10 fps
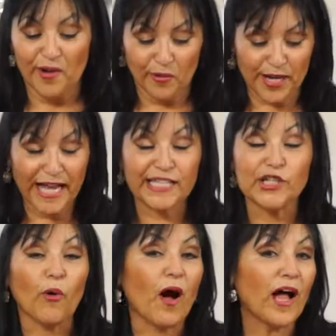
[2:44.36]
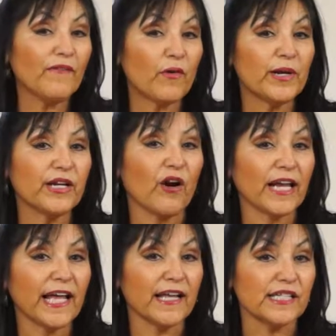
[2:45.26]
Okay, so I've already gone
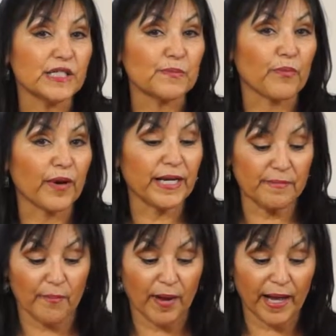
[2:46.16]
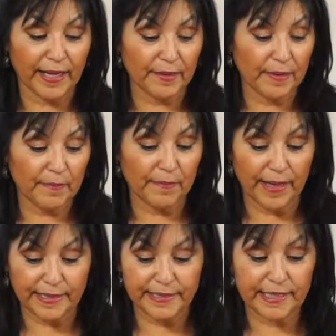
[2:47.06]
ahead and sprayed my
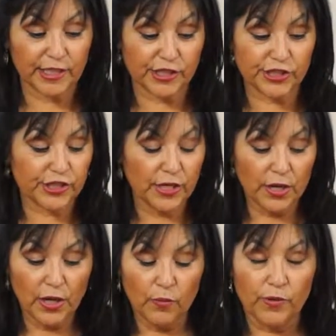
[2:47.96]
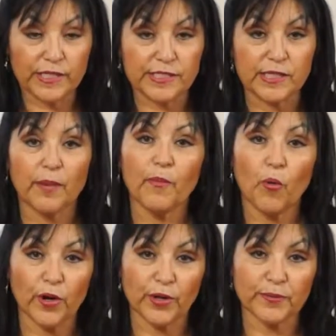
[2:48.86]
dish with some
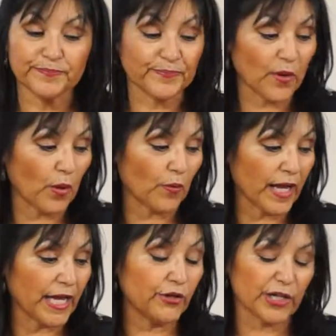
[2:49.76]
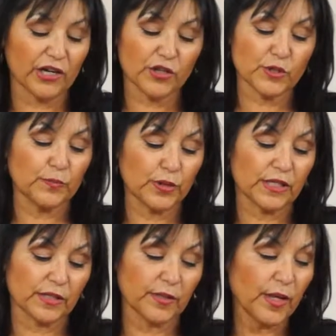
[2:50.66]
oil. Okay, you can also put
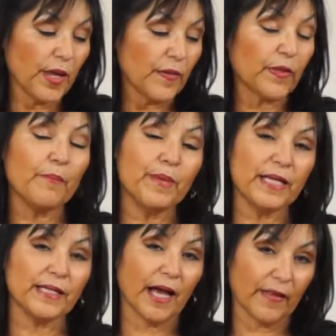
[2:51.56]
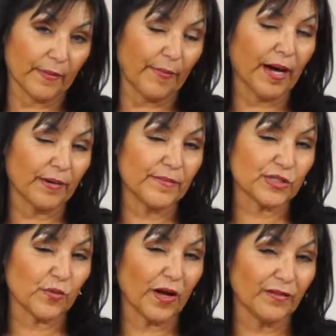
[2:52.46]
the meat on the bottom
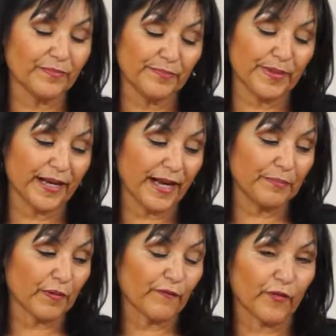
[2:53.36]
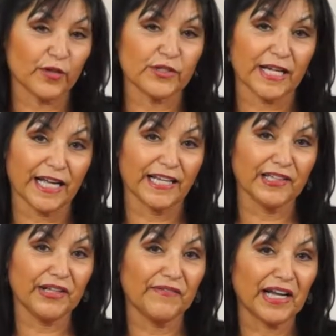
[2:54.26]
as well, but I prefer to kind
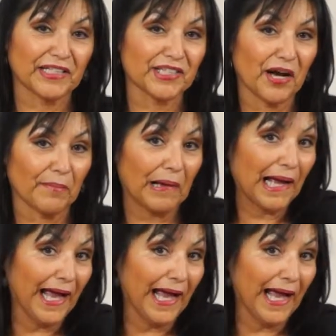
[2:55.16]
of leave it on top.